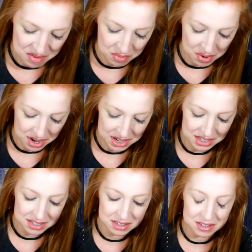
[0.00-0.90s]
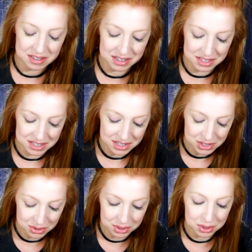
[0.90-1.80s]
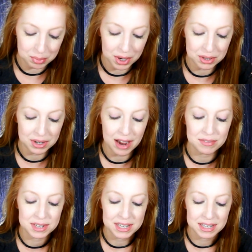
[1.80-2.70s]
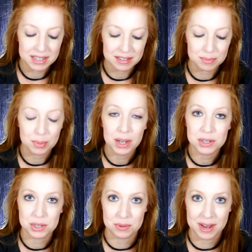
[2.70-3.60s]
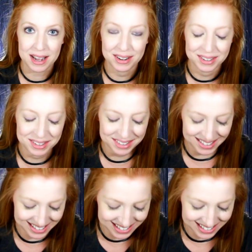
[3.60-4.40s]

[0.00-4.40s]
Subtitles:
And why did your little brother have to get his butt chewed out?"